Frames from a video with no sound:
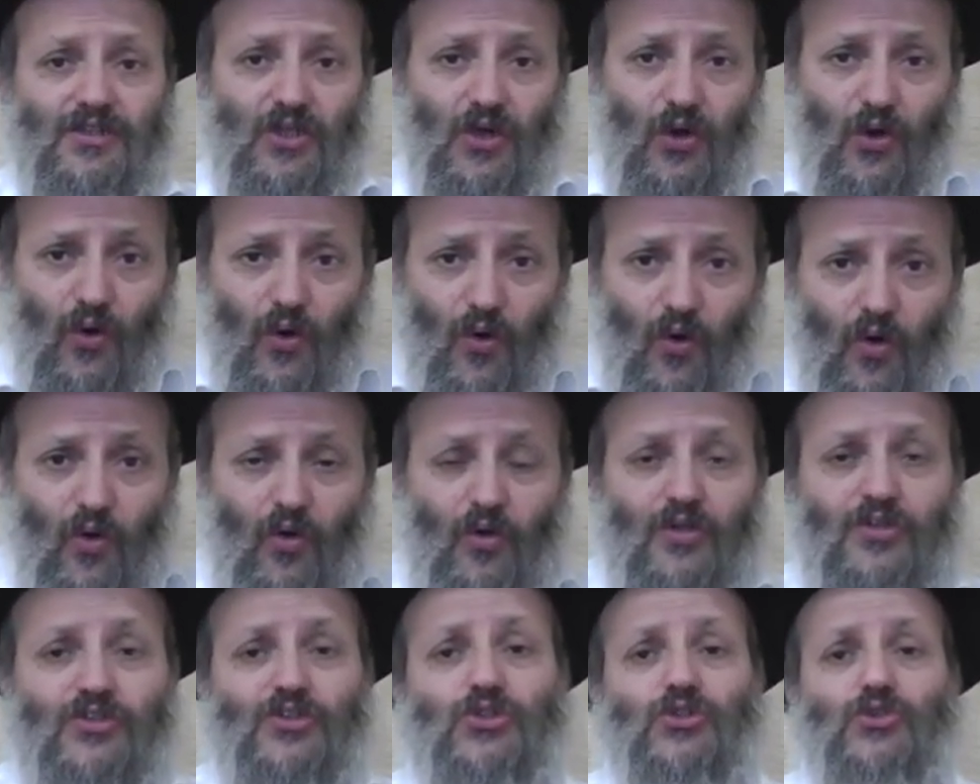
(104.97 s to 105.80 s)
the
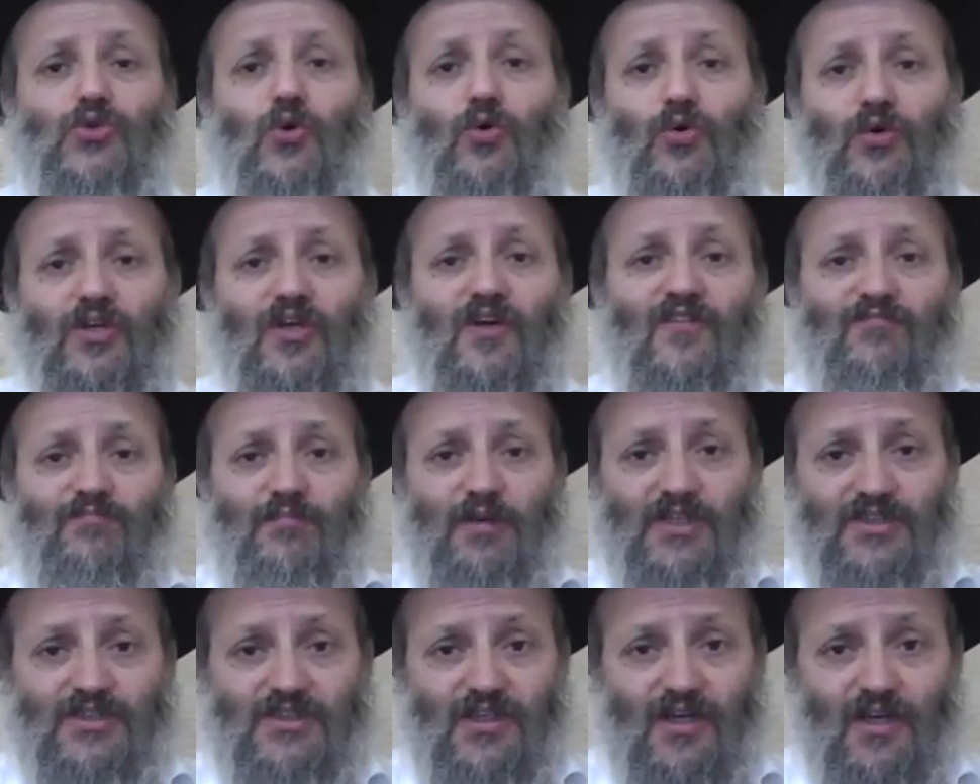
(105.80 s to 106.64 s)
whole story of
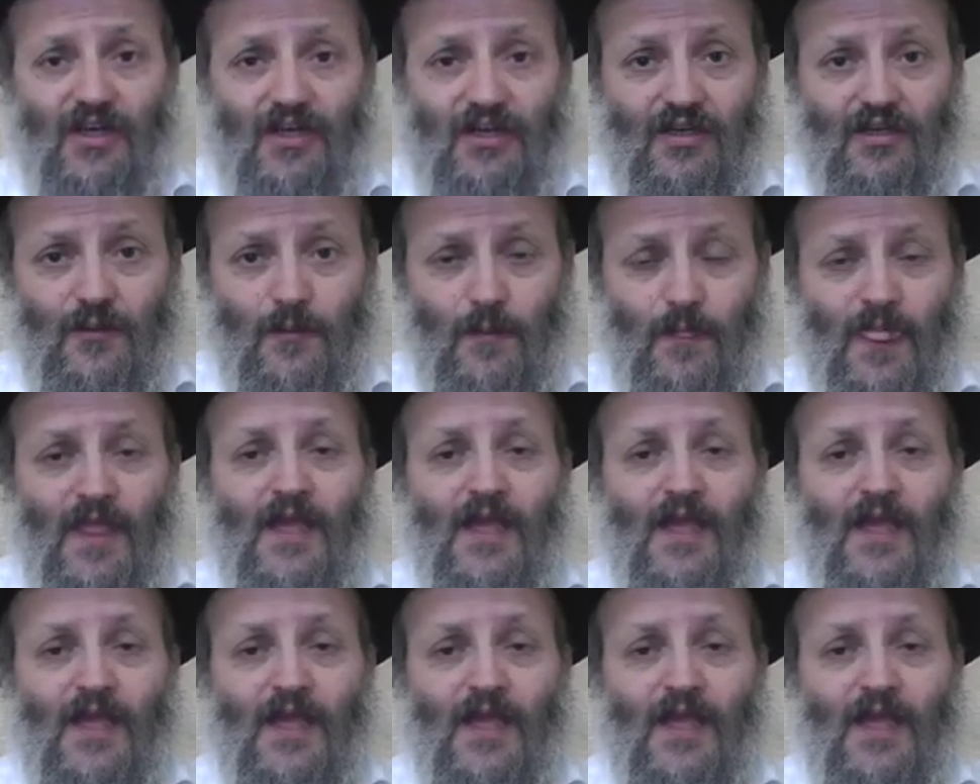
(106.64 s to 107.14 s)
Pesach,